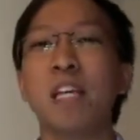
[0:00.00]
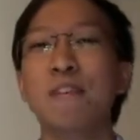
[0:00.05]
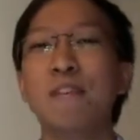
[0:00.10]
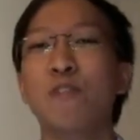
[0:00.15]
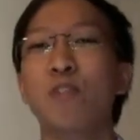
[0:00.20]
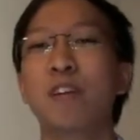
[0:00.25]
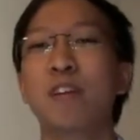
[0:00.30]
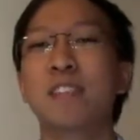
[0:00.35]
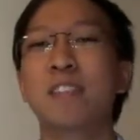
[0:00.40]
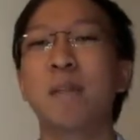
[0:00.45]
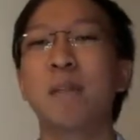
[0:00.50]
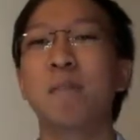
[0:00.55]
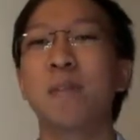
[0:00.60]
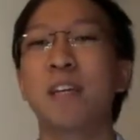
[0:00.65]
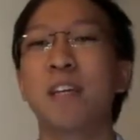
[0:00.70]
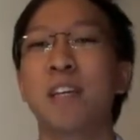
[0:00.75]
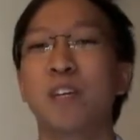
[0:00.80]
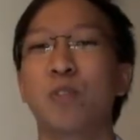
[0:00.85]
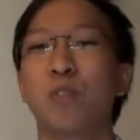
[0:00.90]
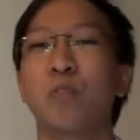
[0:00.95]
If you are
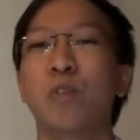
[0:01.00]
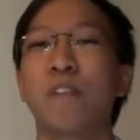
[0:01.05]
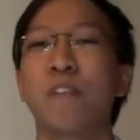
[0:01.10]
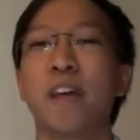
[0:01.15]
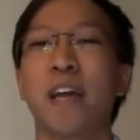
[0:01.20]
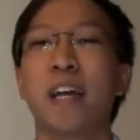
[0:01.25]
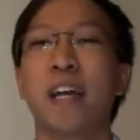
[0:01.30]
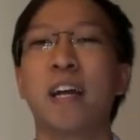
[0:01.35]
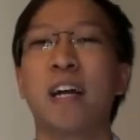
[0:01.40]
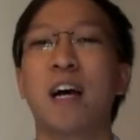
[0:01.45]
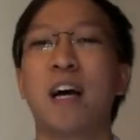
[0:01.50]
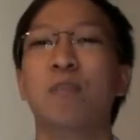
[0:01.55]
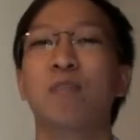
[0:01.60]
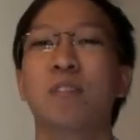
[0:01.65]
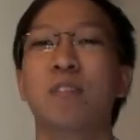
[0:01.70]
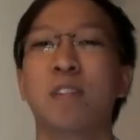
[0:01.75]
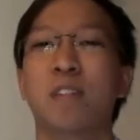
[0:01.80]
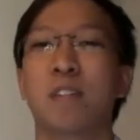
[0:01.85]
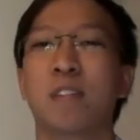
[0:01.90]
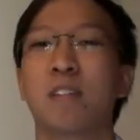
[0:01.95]
somebody who have
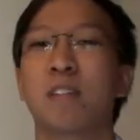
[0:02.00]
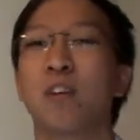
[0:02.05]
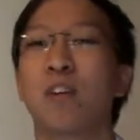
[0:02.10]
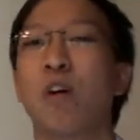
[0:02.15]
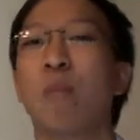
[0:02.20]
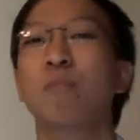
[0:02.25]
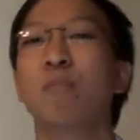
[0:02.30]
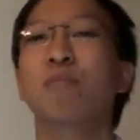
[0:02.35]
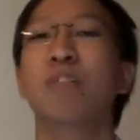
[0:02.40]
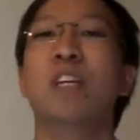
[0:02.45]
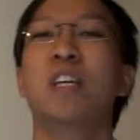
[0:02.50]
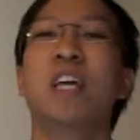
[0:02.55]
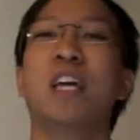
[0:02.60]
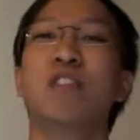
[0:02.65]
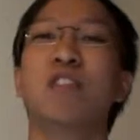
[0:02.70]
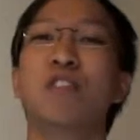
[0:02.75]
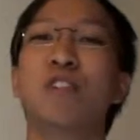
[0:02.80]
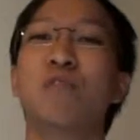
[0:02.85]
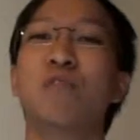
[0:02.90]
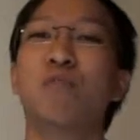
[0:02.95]
encountered
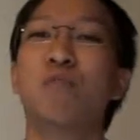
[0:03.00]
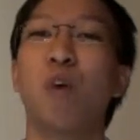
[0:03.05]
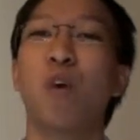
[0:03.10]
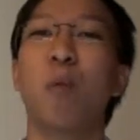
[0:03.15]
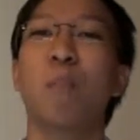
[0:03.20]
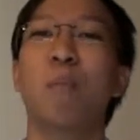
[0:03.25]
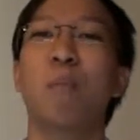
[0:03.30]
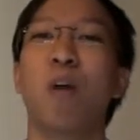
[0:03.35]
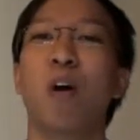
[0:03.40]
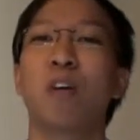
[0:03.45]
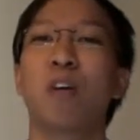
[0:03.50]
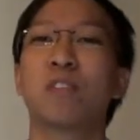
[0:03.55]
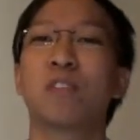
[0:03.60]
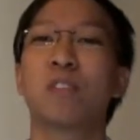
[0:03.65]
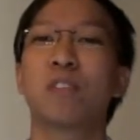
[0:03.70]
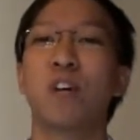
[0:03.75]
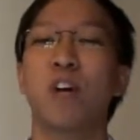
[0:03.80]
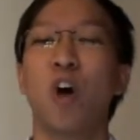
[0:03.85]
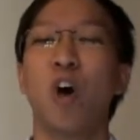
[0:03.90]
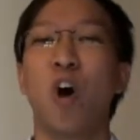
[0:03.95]
communication
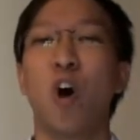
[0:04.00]
roadblocks